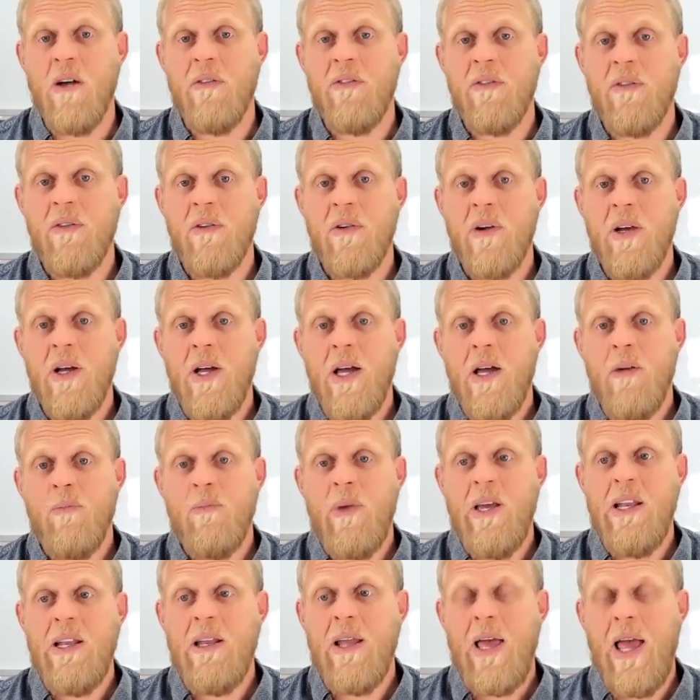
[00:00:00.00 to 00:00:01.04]
I
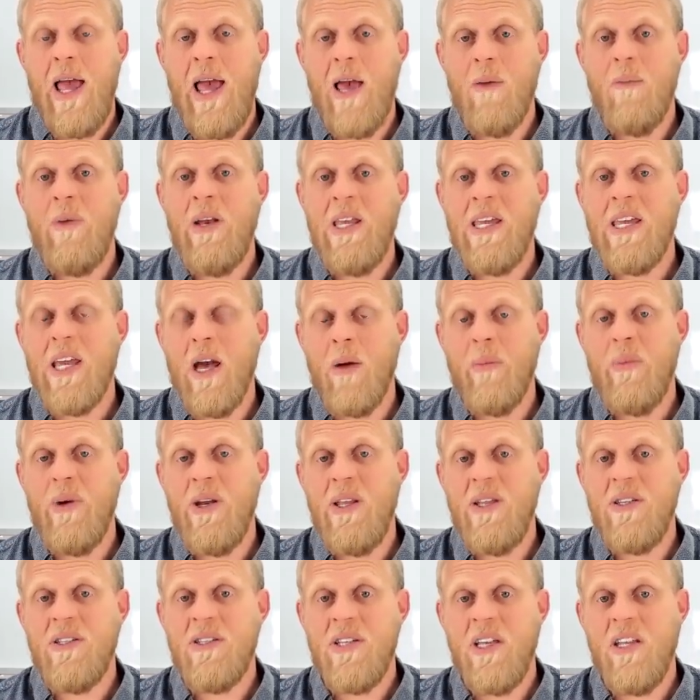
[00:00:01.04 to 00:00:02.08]
mean, how many
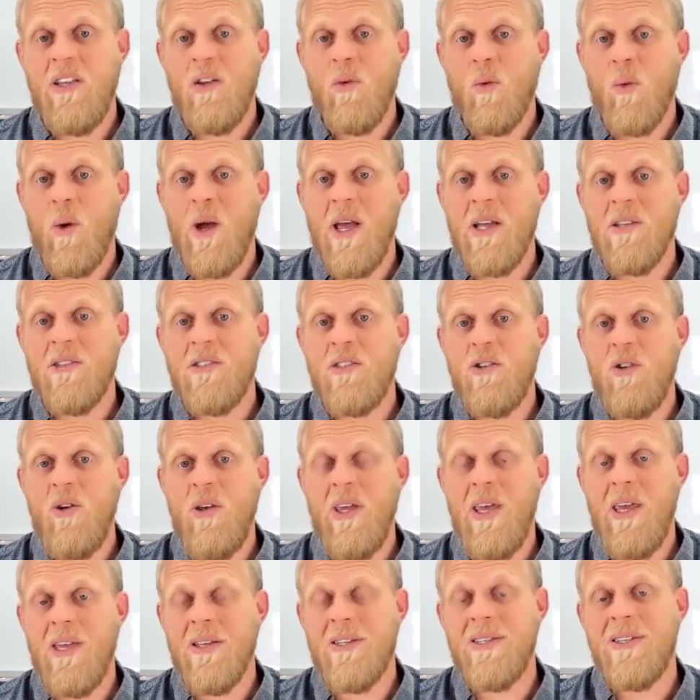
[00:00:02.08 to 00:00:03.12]
companies in the West do you
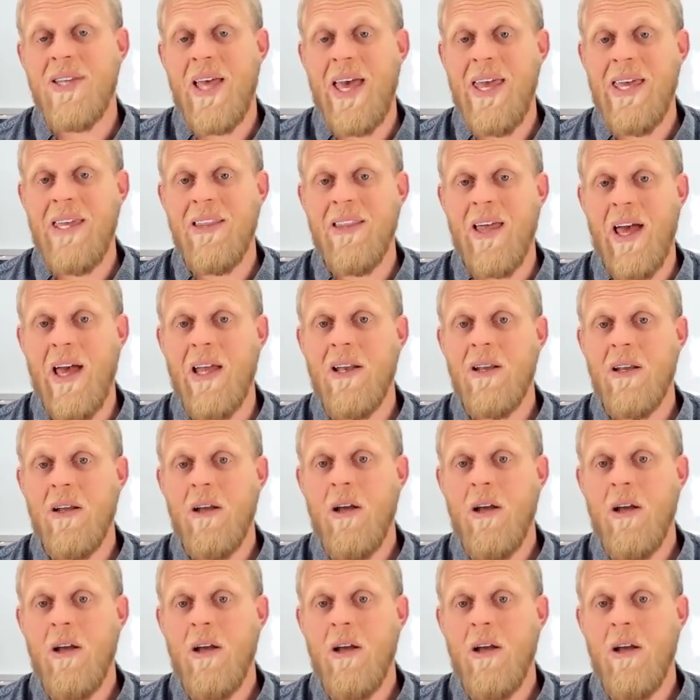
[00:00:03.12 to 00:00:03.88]
hear saying that?